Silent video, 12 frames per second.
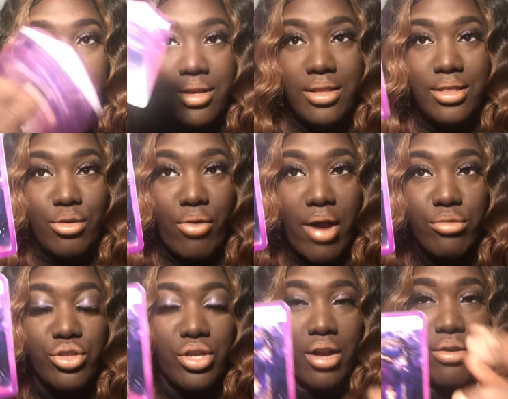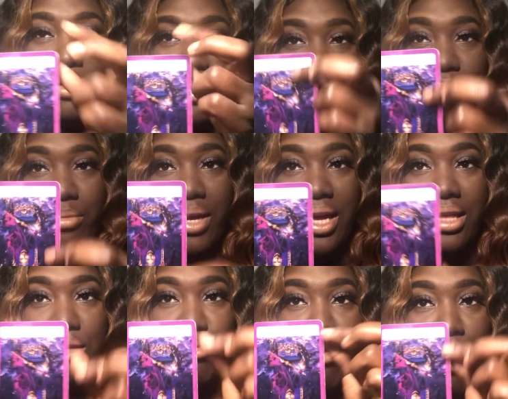The crown chakra being the
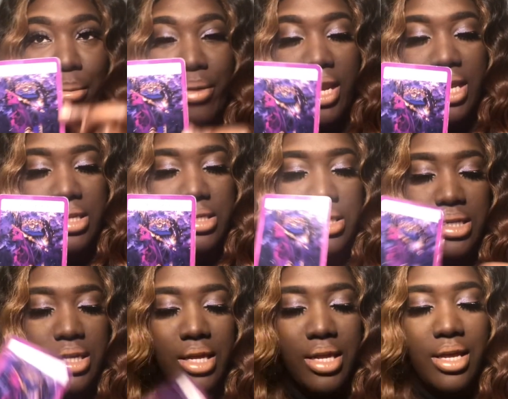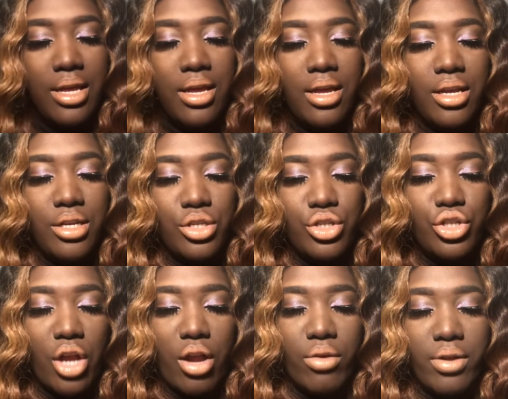prominent
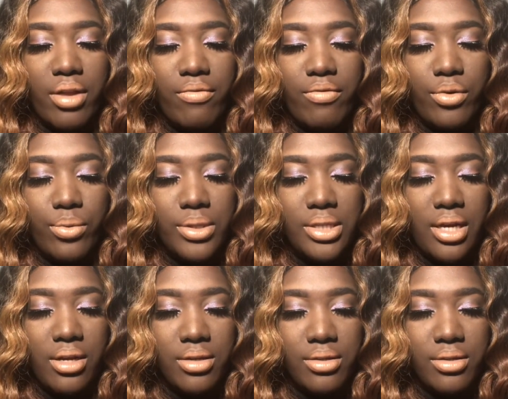chakra influence here.